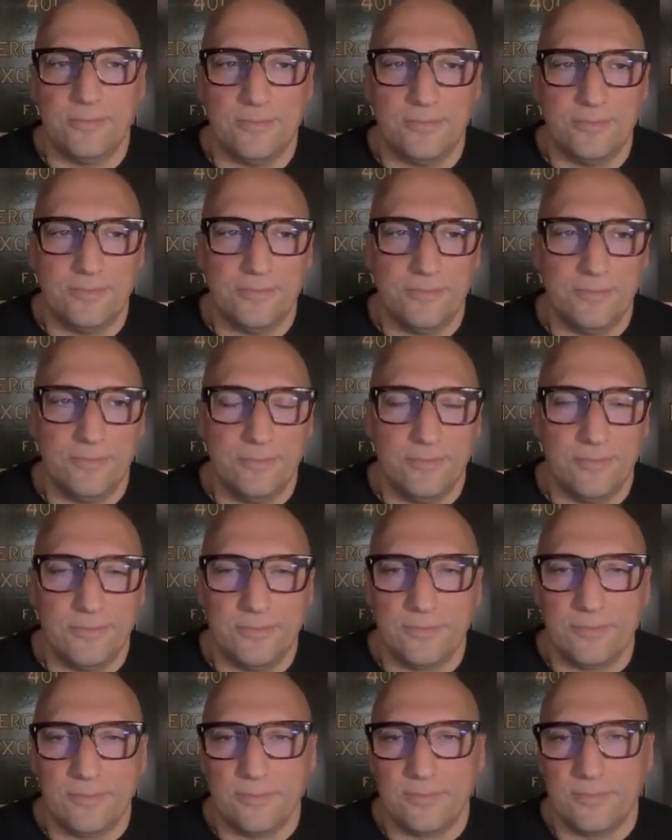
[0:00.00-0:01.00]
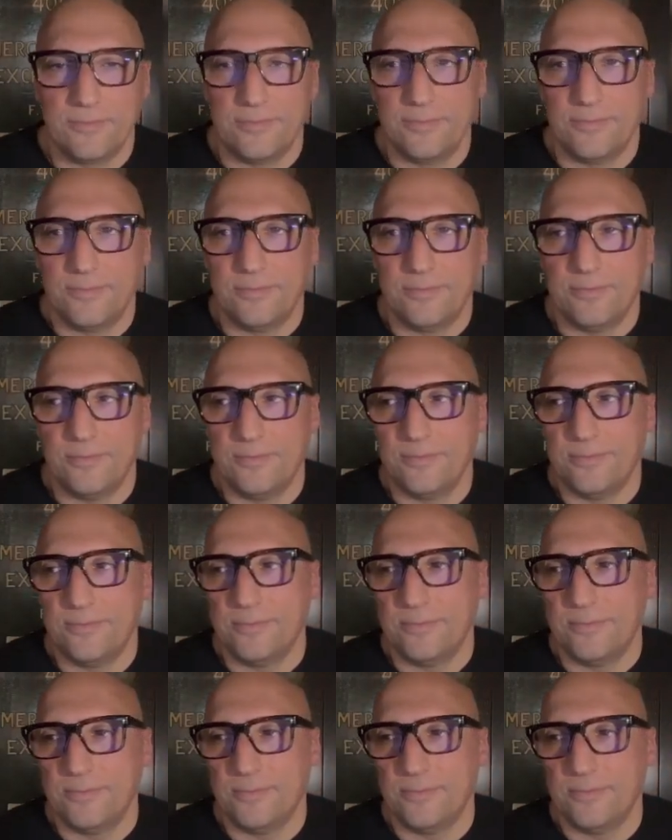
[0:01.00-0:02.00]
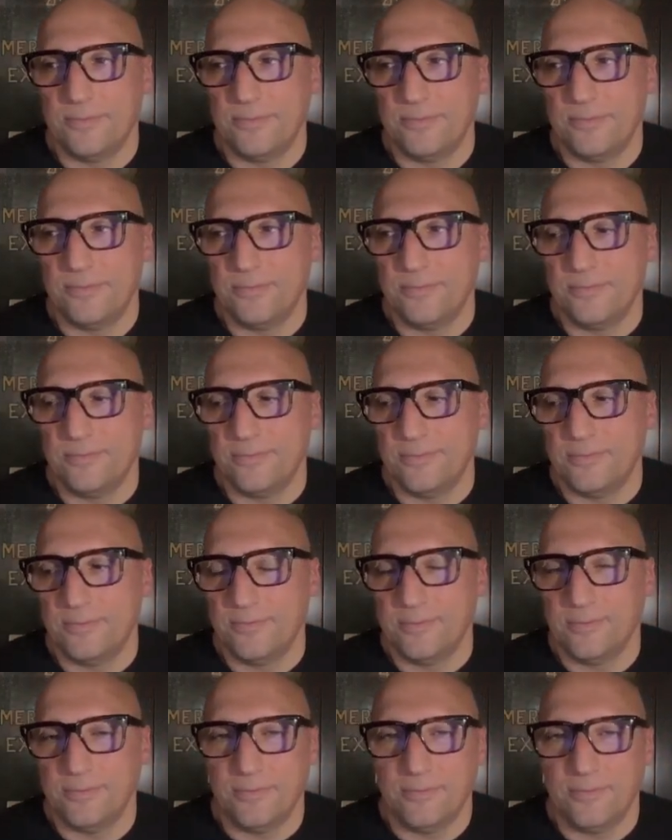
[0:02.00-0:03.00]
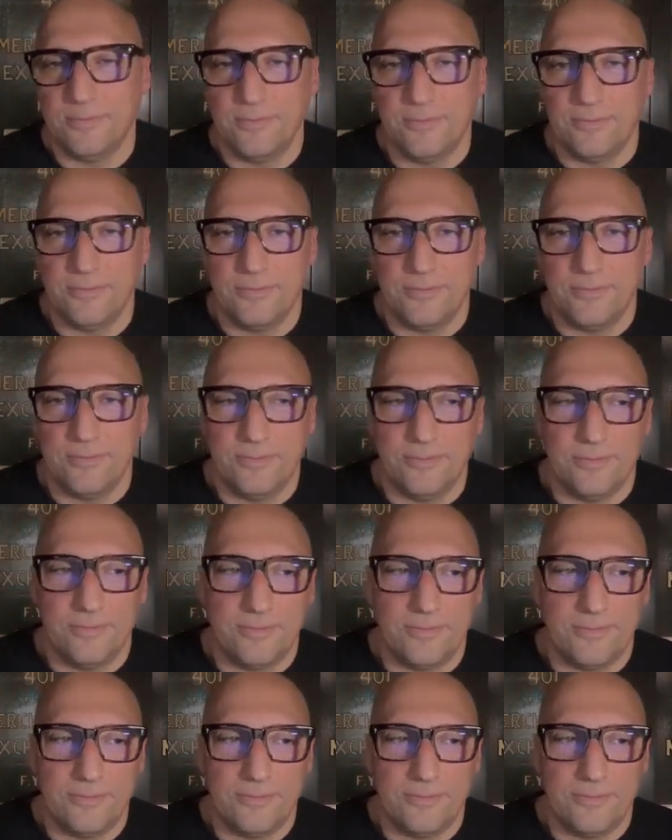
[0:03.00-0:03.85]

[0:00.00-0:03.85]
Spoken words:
(not speaking)